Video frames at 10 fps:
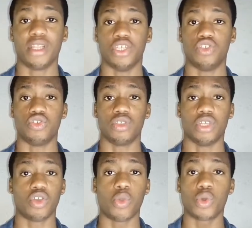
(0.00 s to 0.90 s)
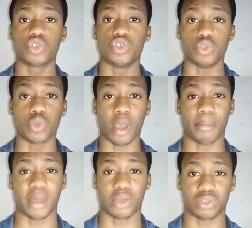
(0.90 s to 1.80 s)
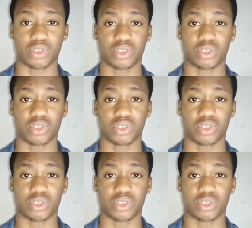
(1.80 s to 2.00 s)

They don't want to know about